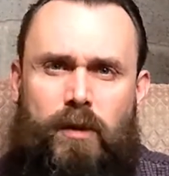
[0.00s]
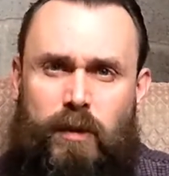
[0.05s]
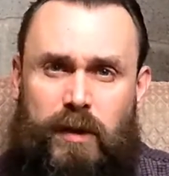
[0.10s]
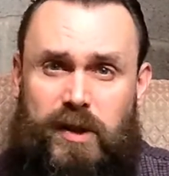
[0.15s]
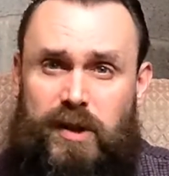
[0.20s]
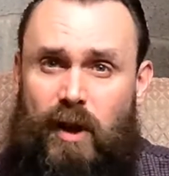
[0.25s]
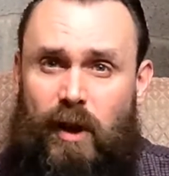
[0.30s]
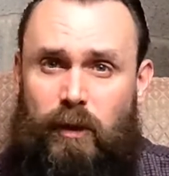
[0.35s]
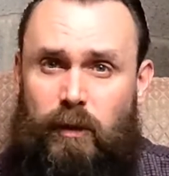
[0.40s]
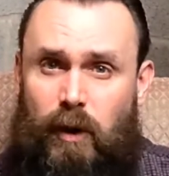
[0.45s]
We're
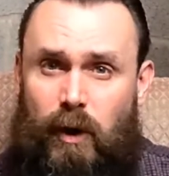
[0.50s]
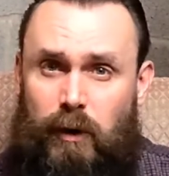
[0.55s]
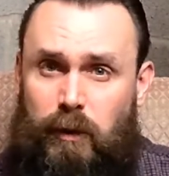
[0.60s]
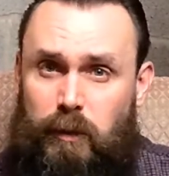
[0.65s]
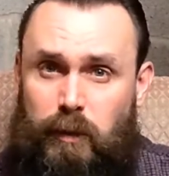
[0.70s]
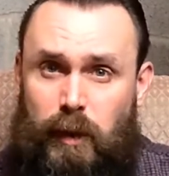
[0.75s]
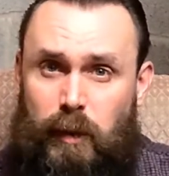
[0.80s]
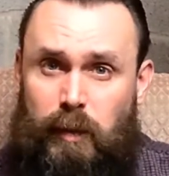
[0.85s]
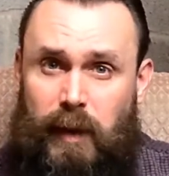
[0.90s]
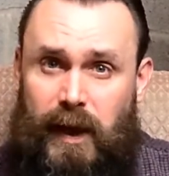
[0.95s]
so
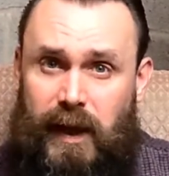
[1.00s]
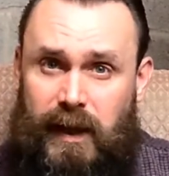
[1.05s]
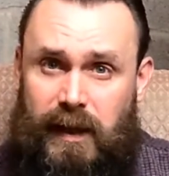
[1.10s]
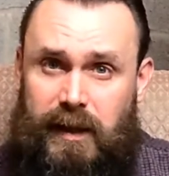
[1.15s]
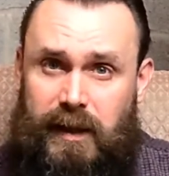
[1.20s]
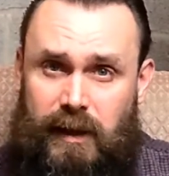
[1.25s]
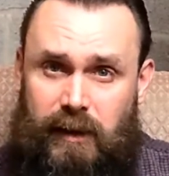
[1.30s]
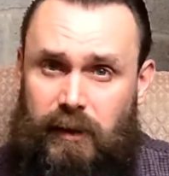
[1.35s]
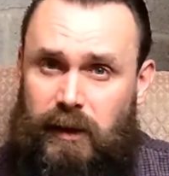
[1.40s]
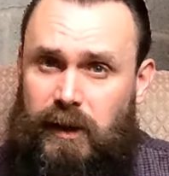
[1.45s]
unprepared
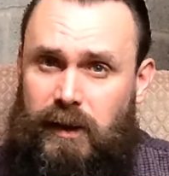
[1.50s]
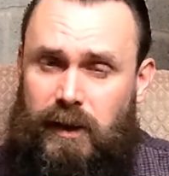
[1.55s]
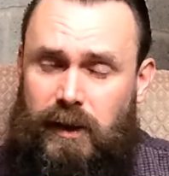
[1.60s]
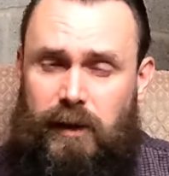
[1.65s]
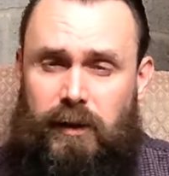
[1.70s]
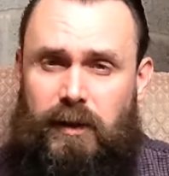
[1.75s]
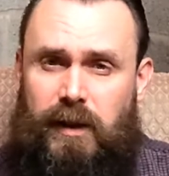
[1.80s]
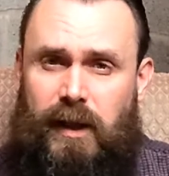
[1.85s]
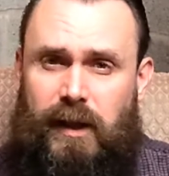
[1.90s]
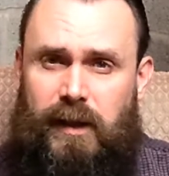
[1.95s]
here in
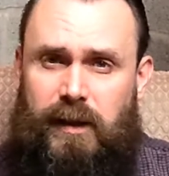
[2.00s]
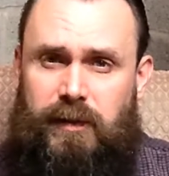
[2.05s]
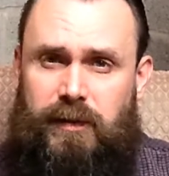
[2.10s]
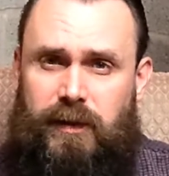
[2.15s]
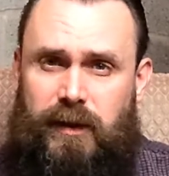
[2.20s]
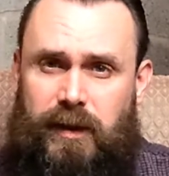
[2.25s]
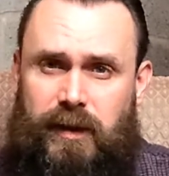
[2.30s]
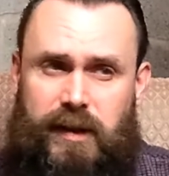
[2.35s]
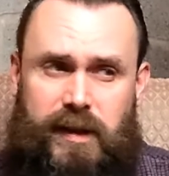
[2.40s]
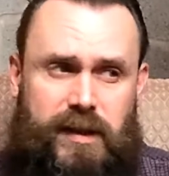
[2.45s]
the UK
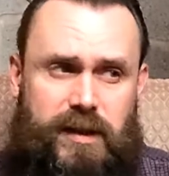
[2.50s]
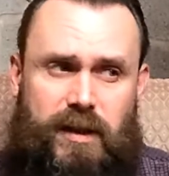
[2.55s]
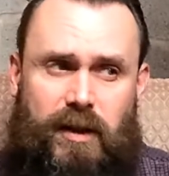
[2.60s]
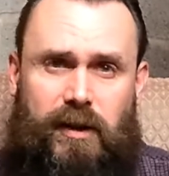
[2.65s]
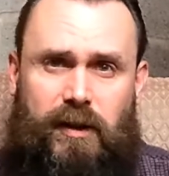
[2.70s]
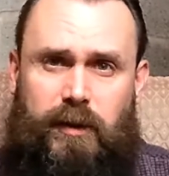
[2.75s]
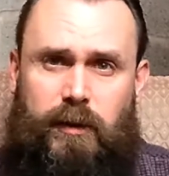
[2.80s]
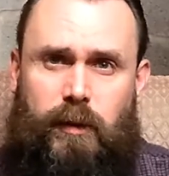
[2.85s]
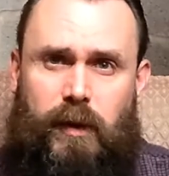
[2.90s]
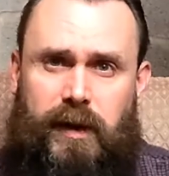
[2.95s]
for this
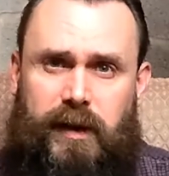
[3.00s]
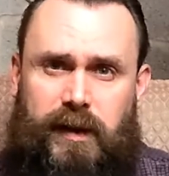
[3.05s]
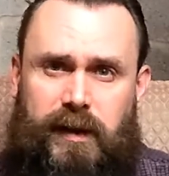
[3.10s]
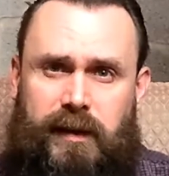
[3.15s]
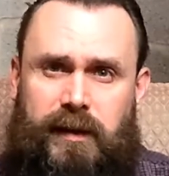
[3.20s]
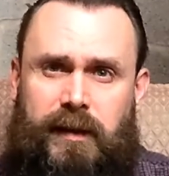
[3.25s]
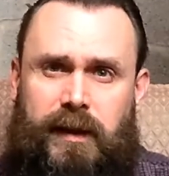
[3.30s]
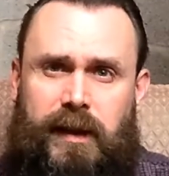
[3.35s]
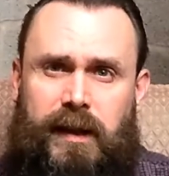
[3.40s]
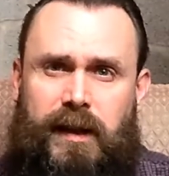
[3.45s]
kind of
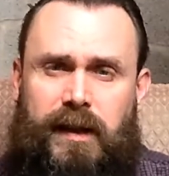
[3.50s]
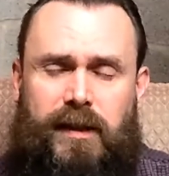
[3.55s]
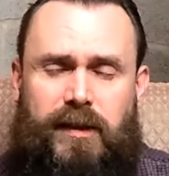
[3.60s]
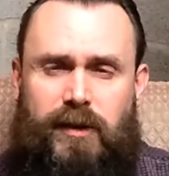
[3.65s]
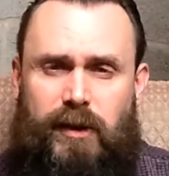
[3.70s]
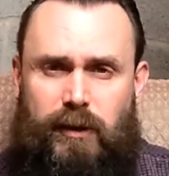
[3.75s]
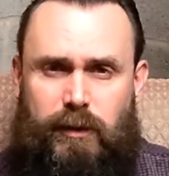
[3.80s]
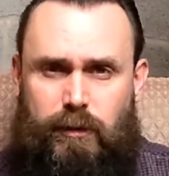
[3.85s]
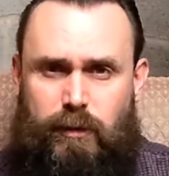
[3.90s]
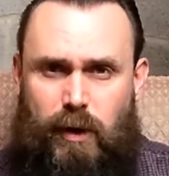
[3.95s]
weather
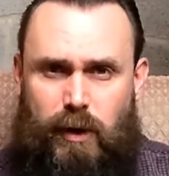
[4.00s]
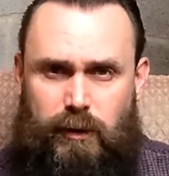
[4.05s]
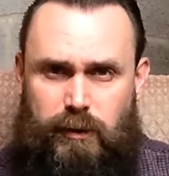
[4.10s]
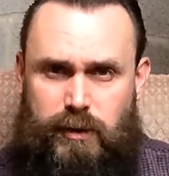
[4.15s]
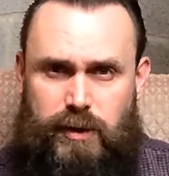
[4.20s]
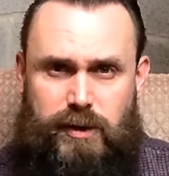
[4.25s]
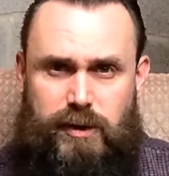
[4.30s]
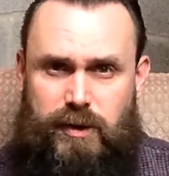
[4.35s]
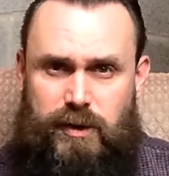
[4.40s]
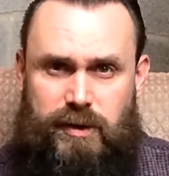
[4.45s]
that the
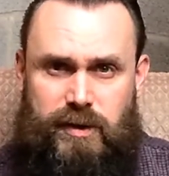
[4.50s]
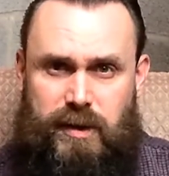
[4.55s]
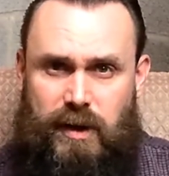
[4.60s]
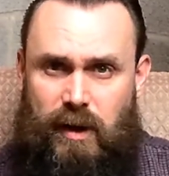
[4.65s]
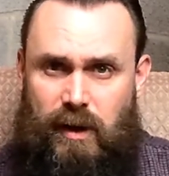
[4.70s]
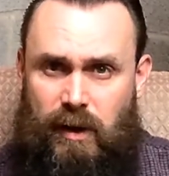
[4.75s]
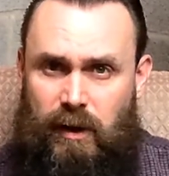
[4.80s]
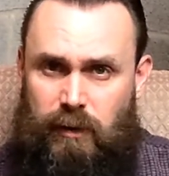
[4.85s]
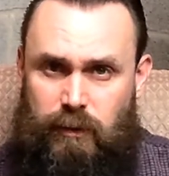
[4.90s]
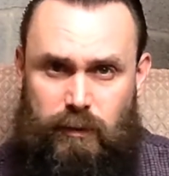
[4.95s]
roads just
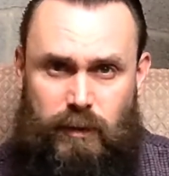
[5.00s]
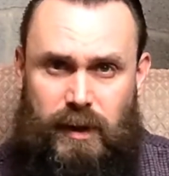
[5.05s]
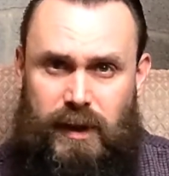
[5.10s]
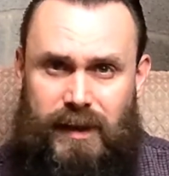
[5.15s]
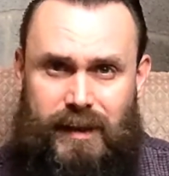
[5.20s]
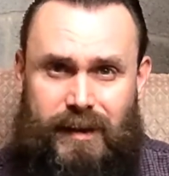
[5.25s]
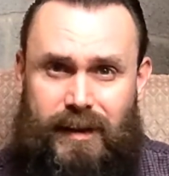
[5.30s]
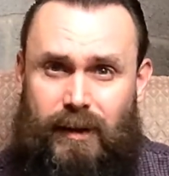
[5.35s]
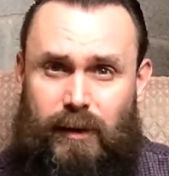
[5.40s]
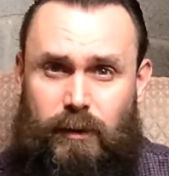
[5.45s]
aren't
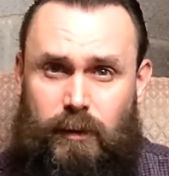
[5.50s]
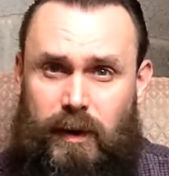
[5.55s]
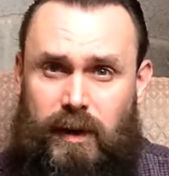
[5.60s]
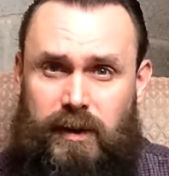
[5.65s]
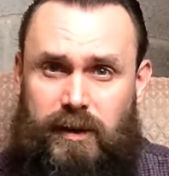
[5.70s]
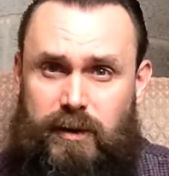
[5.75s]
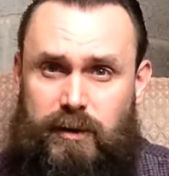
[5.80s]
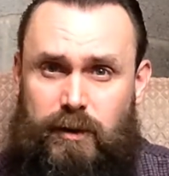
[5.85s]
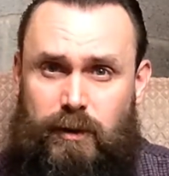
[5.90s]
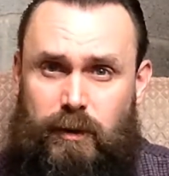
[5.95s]
really dealt with
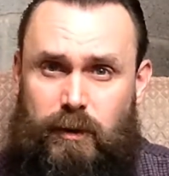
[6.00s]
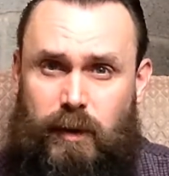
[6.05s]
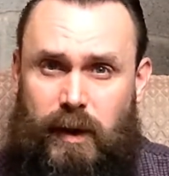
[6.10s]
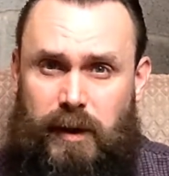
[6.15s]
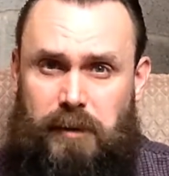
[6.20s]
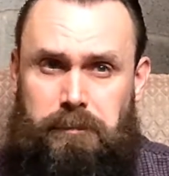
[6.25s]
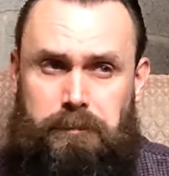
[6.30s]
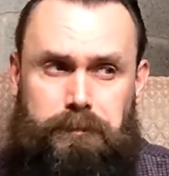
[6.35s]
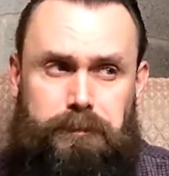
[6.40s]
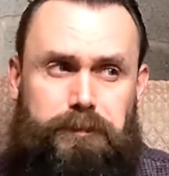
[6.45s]
at all
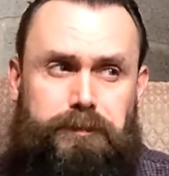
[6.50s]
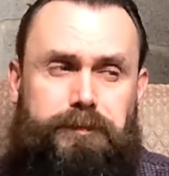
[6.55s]
well.